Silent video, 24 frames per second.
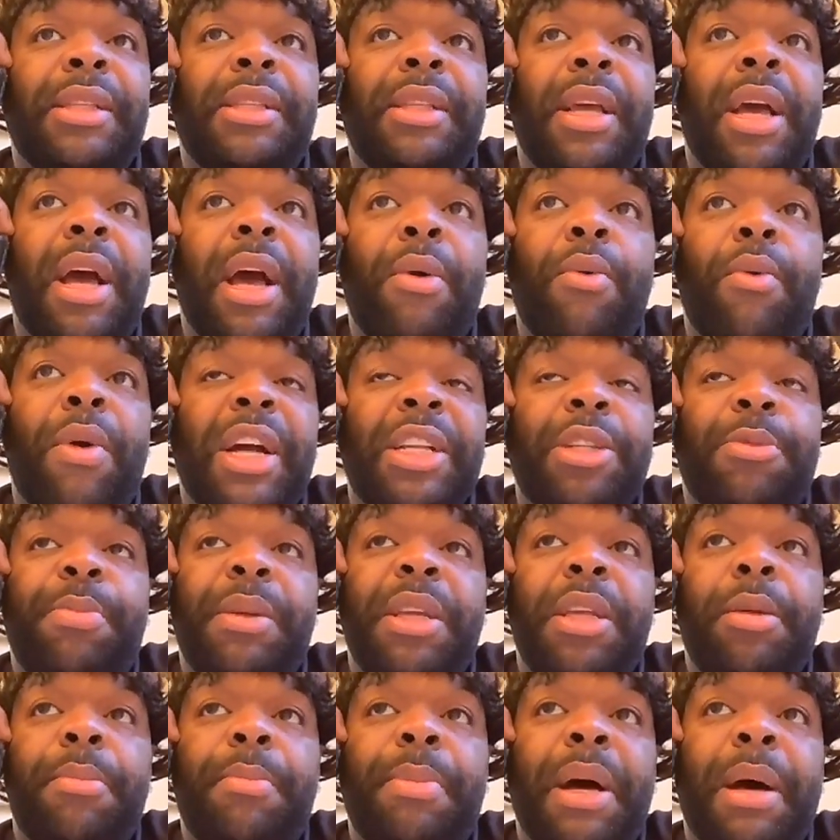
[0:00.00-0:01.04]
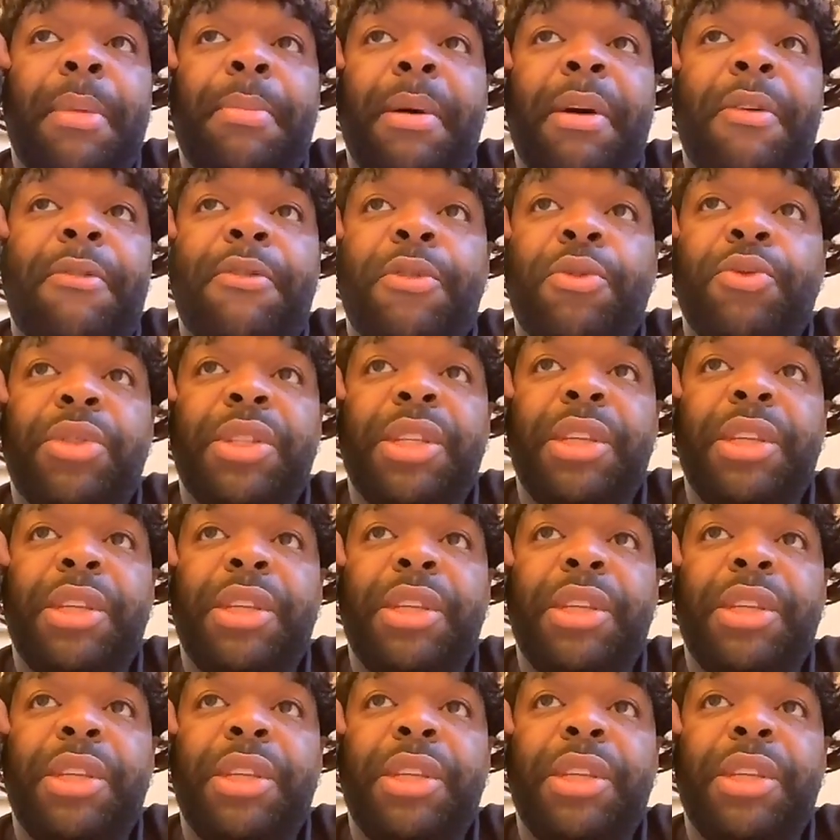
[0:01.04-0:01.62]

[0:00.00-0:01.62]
I said, I'll watch Peter pop off on